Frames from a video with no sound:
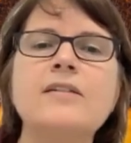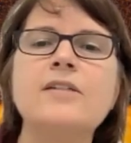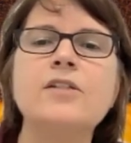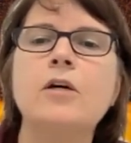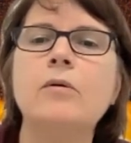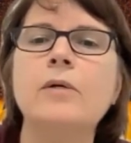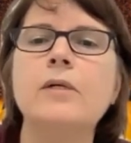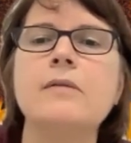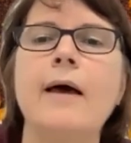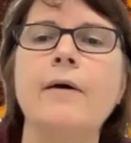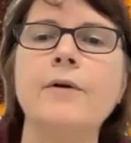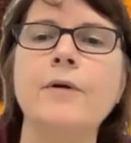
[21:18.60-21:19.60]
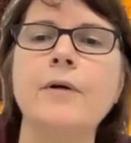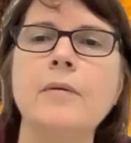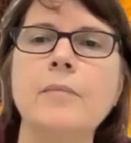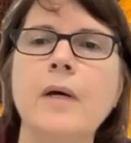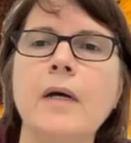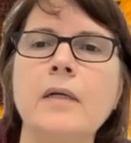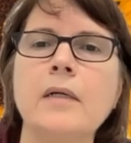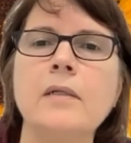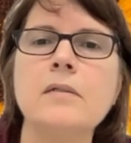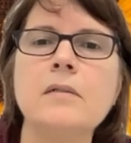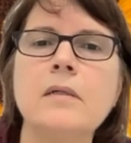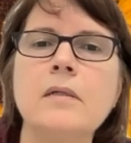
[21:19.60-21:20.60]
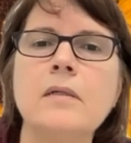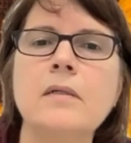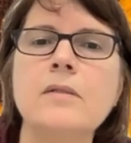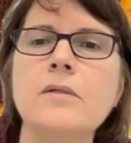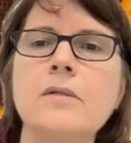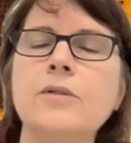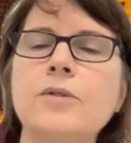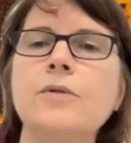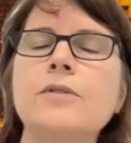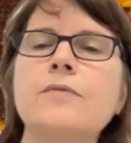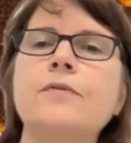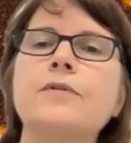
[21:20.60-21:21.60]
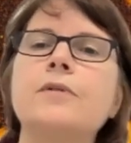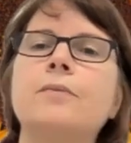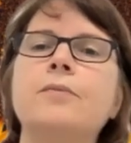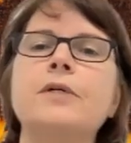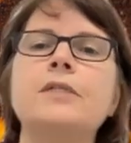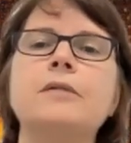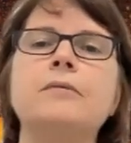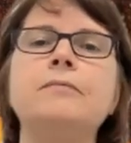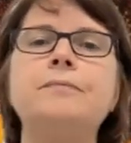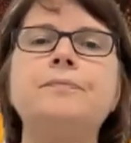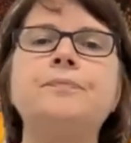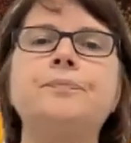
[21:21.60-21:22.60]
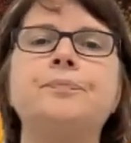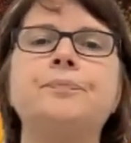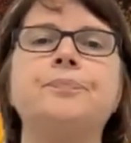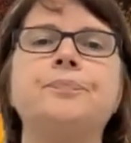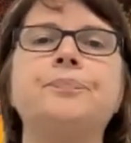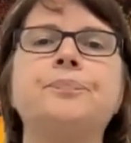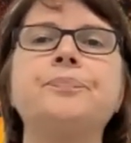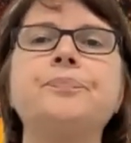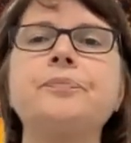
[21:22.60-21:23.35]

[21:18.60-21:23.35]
It's always louder on my end than it is on yours for some reason.